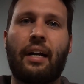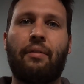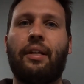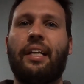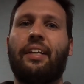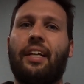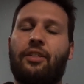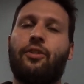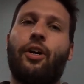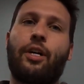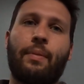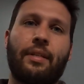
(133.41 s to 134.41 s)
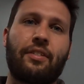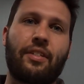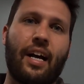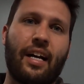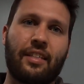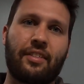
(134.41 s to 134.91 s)
I really like talking about the
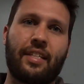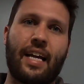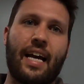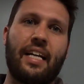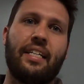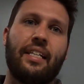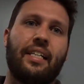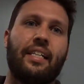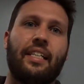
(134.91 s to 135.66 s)
stocks that